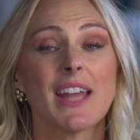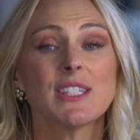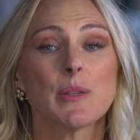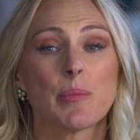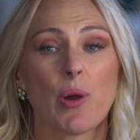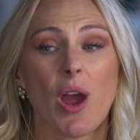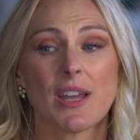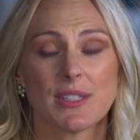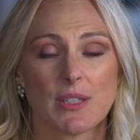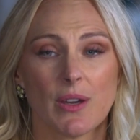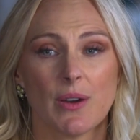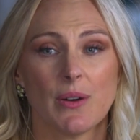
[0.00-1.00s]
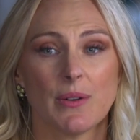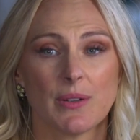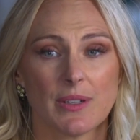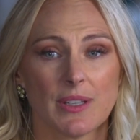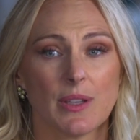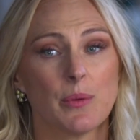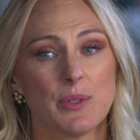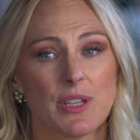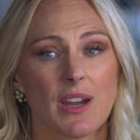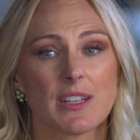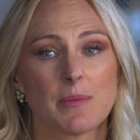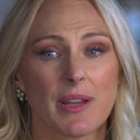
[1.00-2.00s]
that's a so we
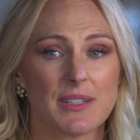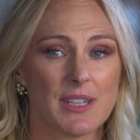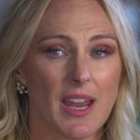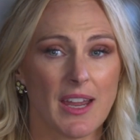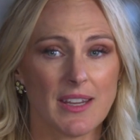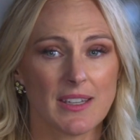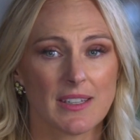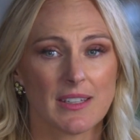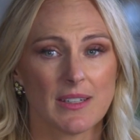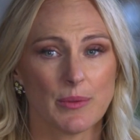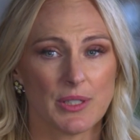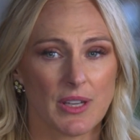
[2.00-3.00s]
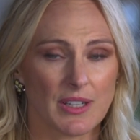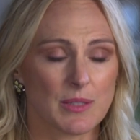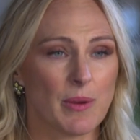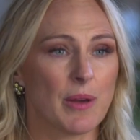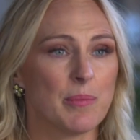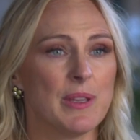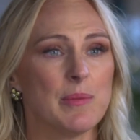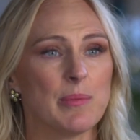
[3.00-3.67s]
talked about tech, we talked about